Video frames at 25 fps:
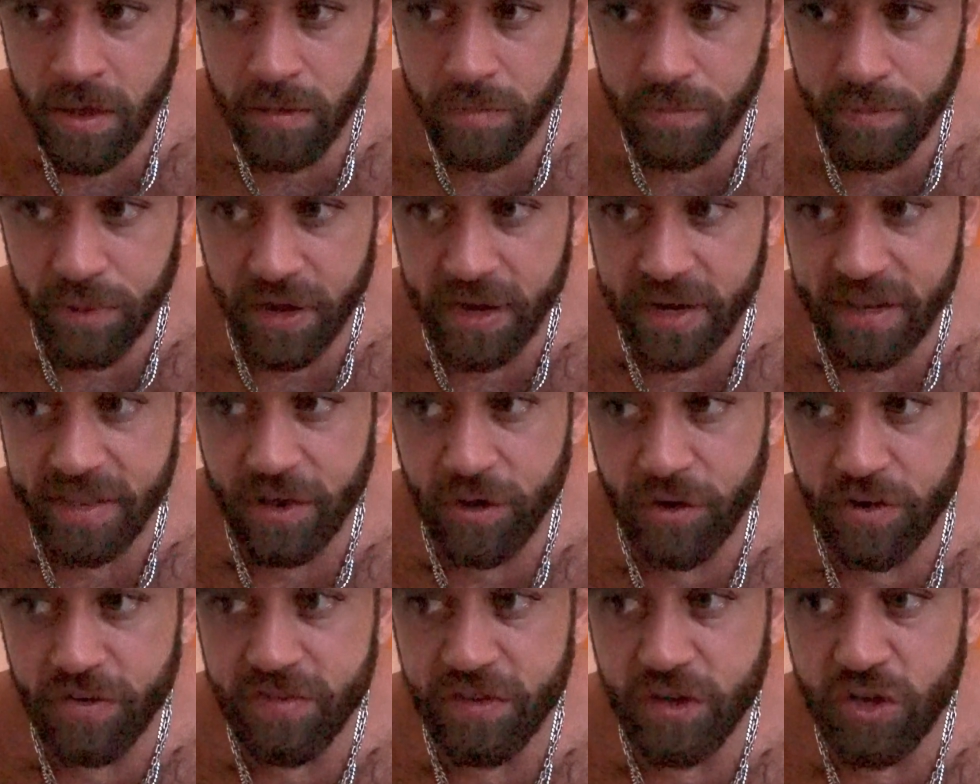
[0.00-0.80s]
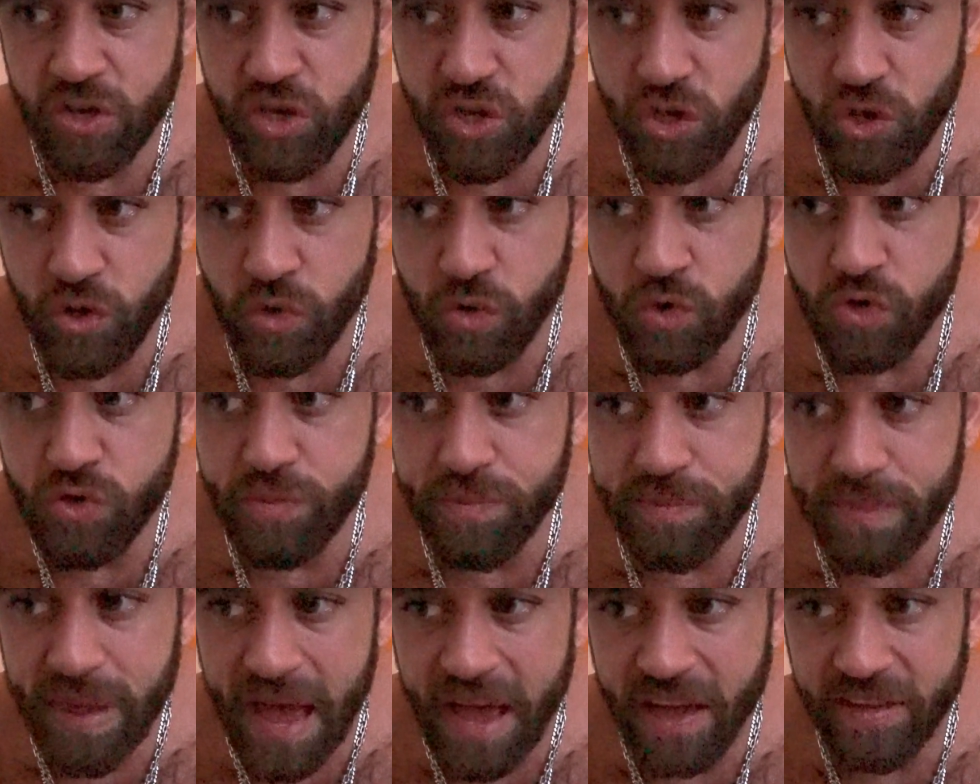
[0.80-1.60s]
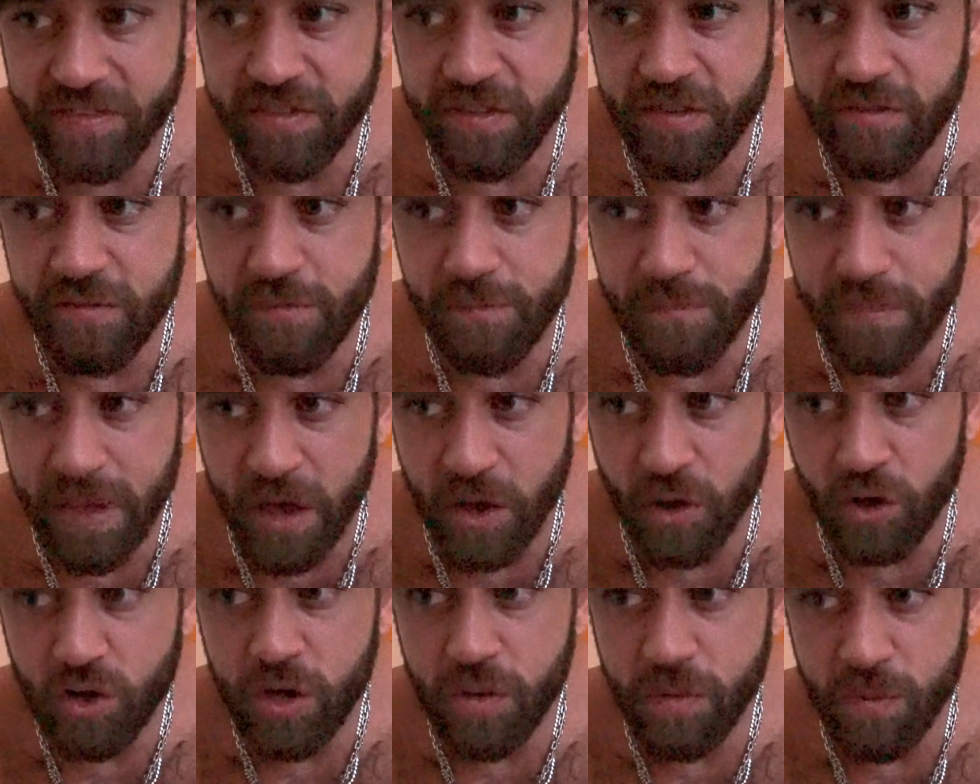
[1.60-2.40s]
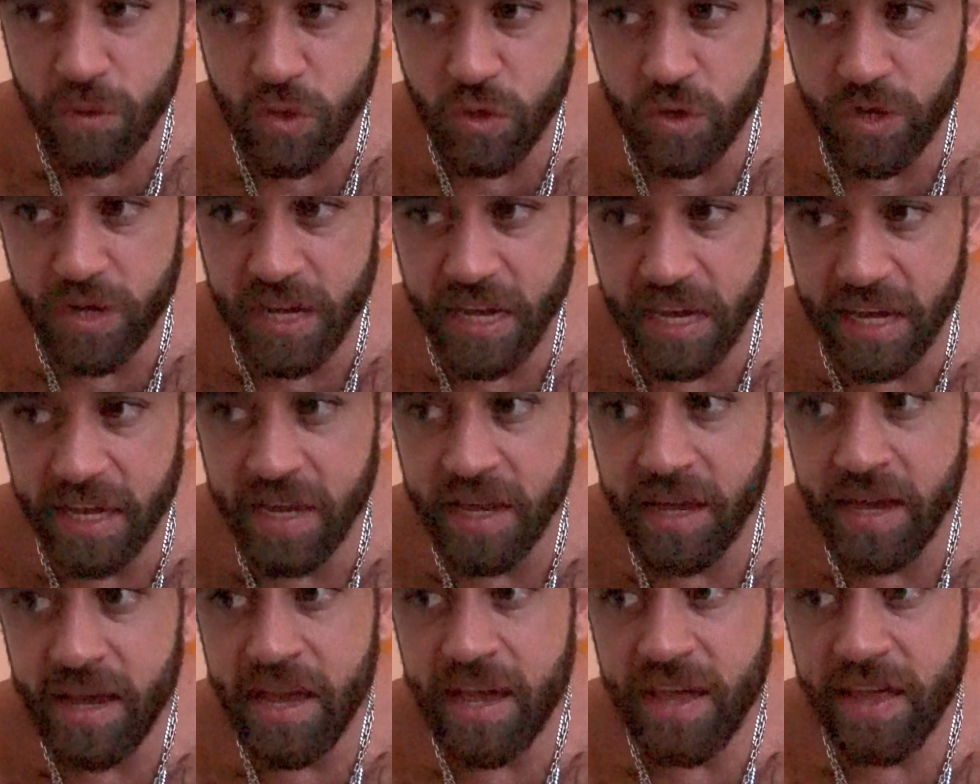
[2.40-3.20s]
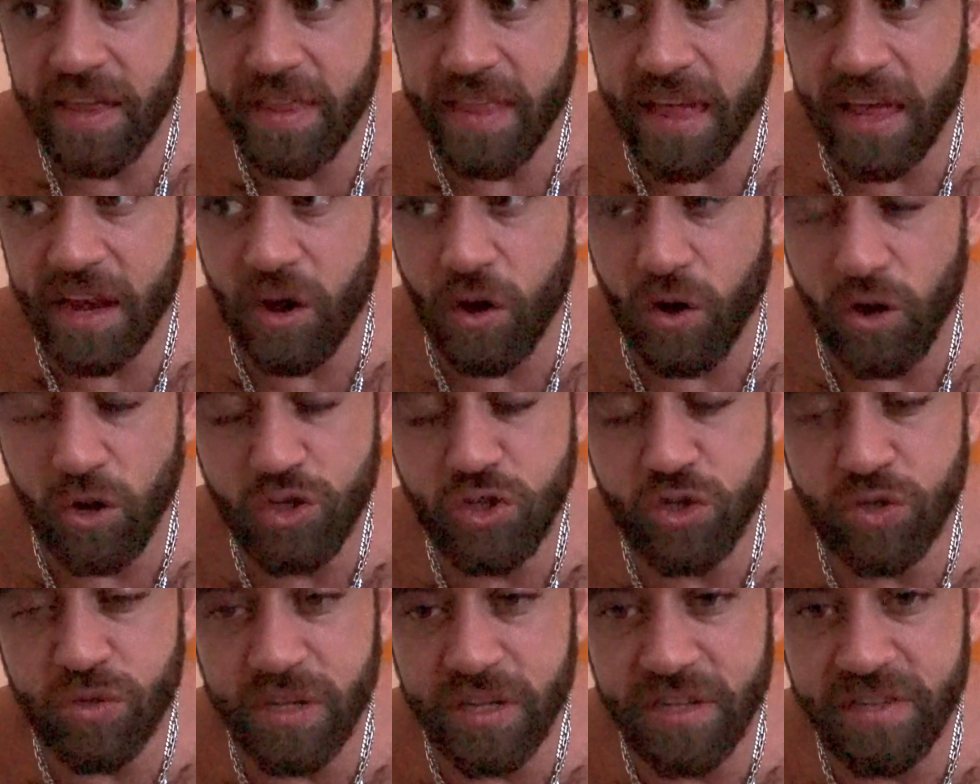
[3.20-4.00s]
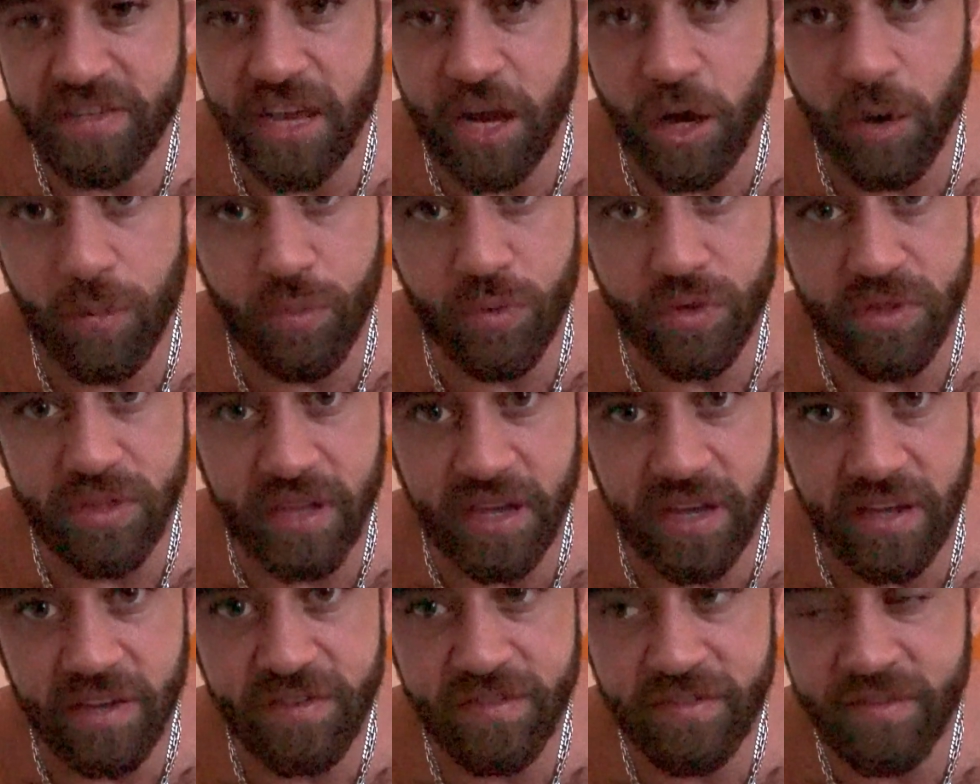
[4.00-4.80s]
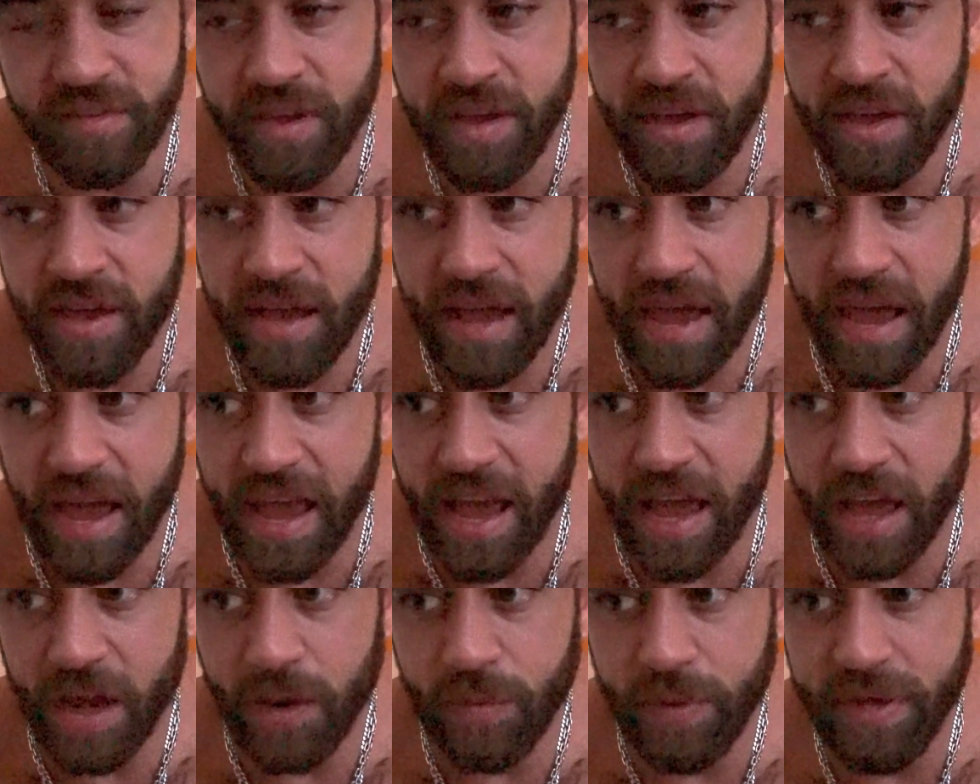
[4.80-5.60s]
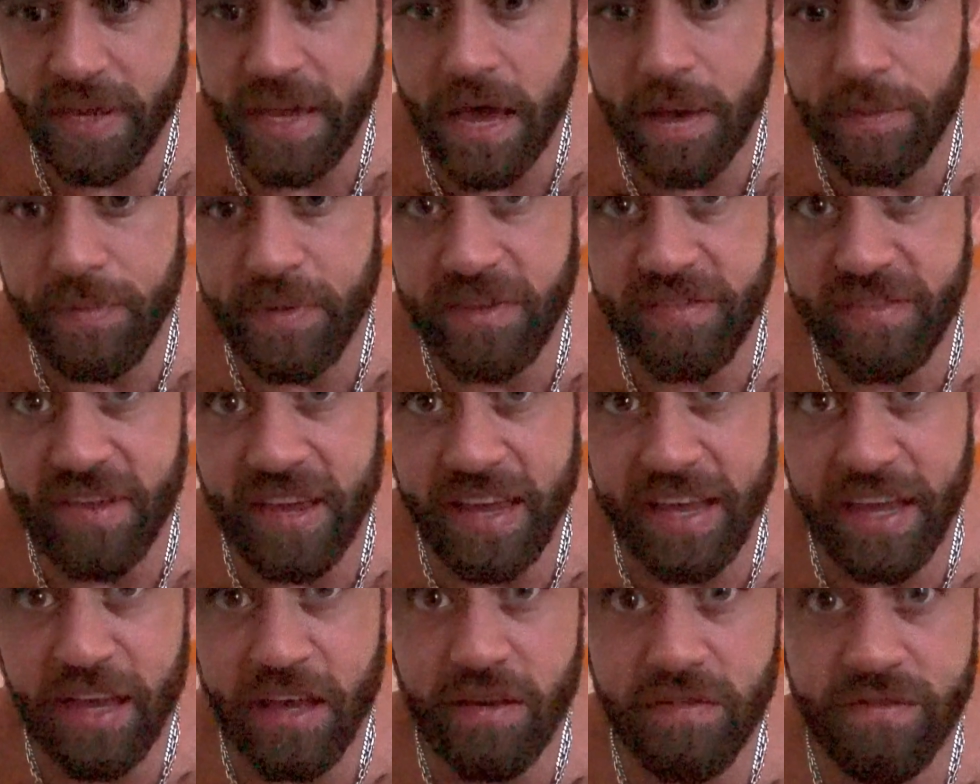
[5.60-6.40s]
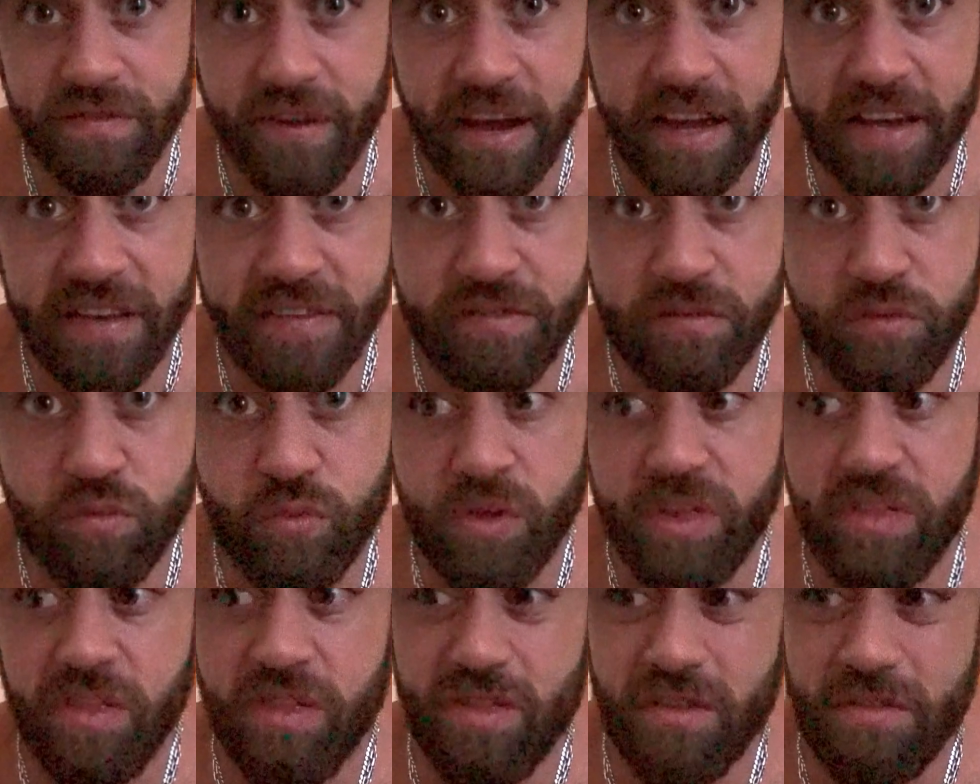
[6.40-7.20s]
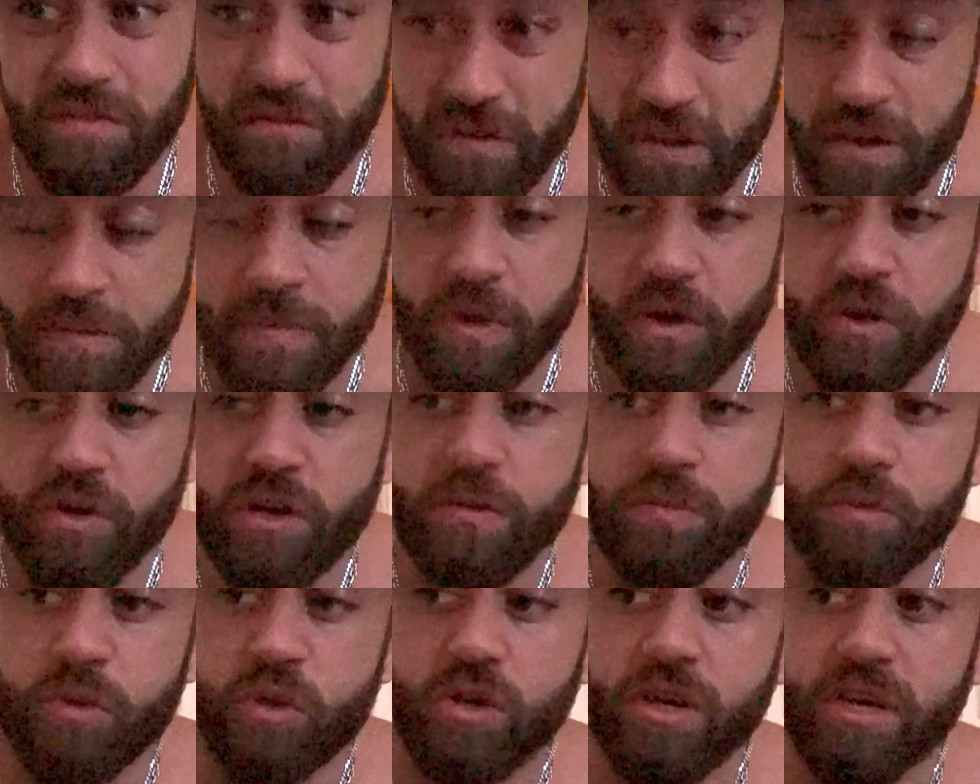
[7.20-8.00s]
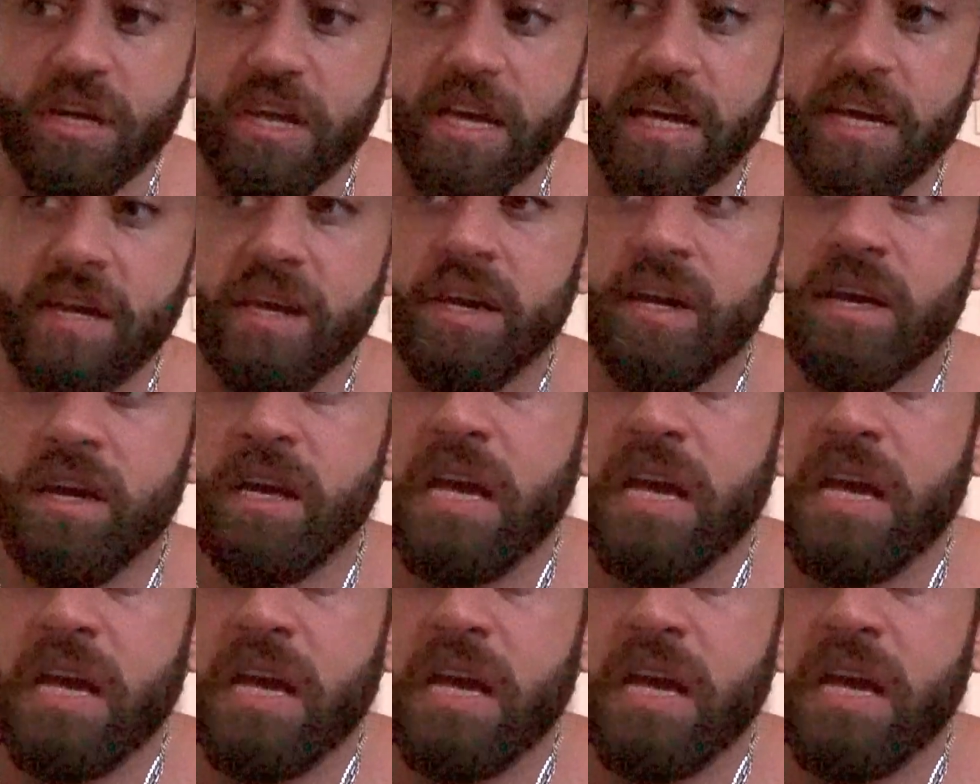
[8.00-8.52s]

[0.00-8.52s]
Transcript: But there is a huge, massive male community that also needs help with this. And we can't be taking advice with the female community